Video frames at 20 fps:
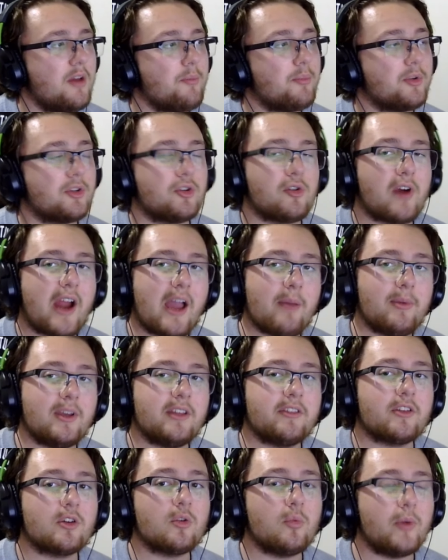But
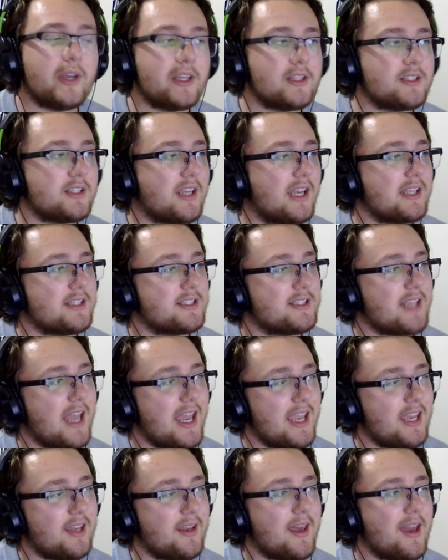grabbing their wins against
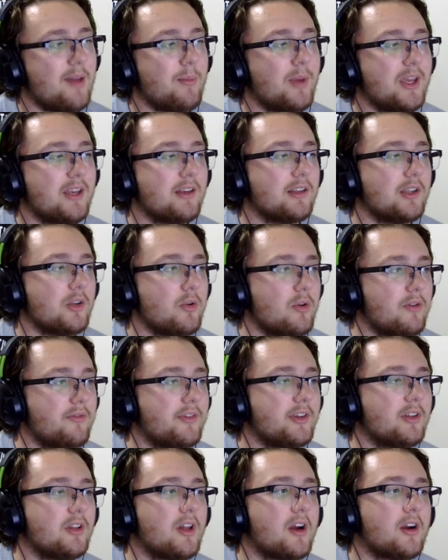A&M and Louisville